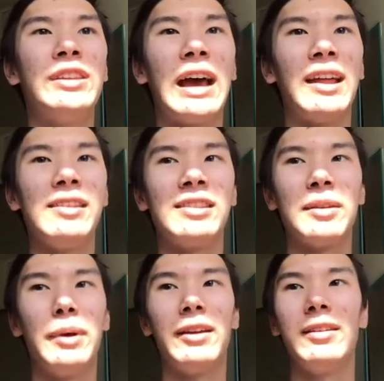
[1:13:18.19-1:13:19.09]
add this
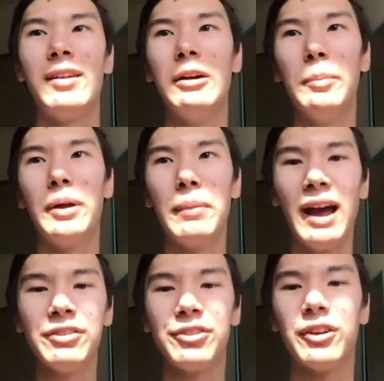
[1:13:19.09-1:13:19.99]
commit. But
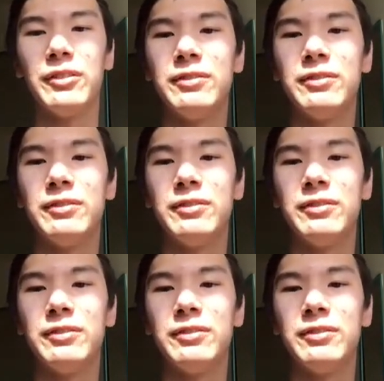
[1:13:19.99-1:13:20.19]
master